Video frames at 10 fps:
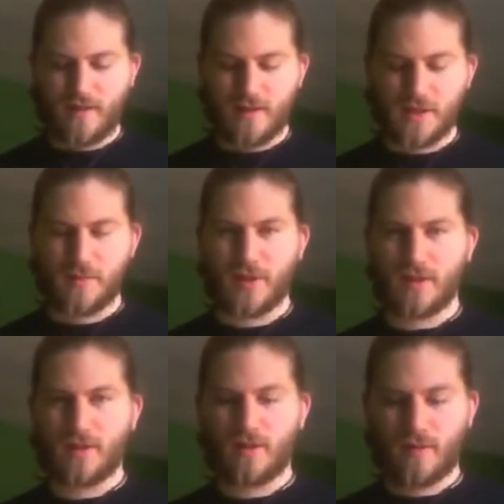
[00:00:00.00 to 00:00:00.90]
the
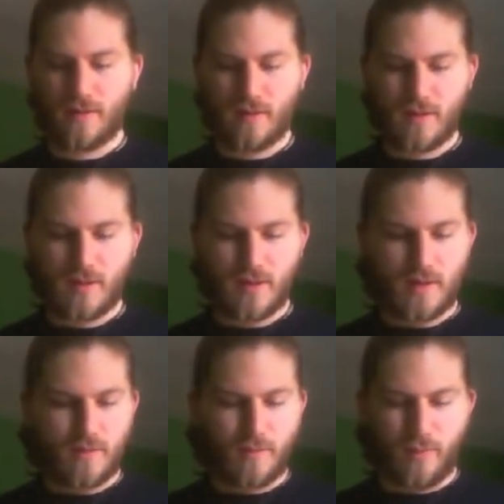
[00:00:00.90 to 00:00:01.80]
typical
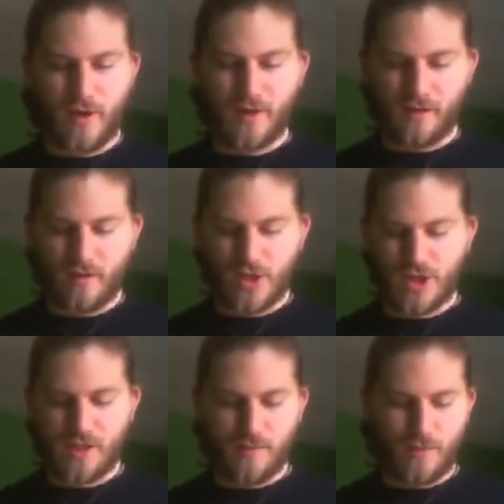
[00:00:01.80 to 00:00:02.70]
breaking the
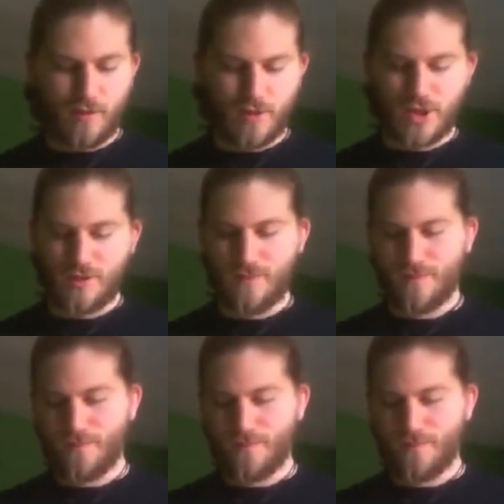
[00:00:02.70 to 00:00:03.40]
shield motion,